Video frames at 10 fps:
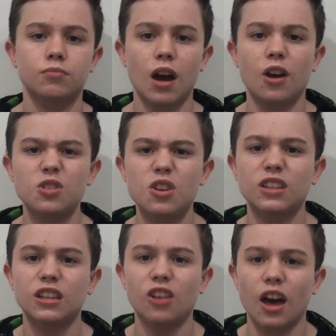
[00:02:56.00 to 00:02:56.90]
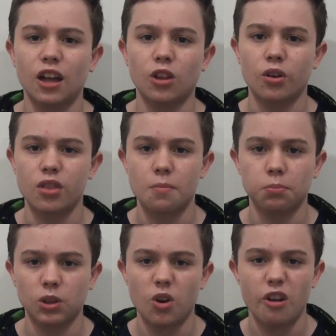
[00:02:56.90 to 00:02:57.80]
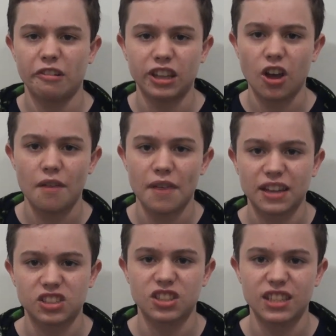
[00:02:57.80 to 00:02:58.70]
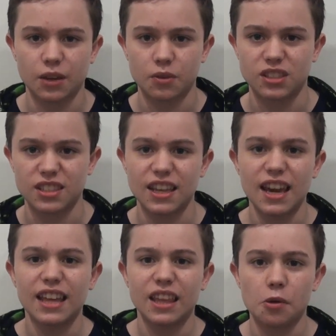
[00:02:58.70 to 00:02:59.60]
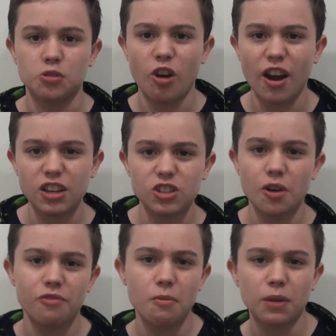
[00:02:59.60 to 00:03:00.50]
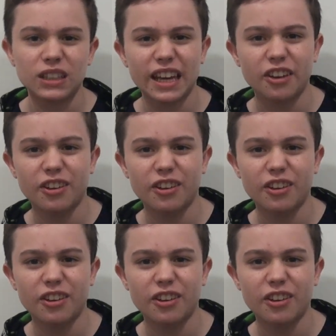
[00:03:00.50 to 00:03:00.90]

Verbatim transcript: I also didn't like a lot of the blurry live action sequences. They were trying to show it from a Lego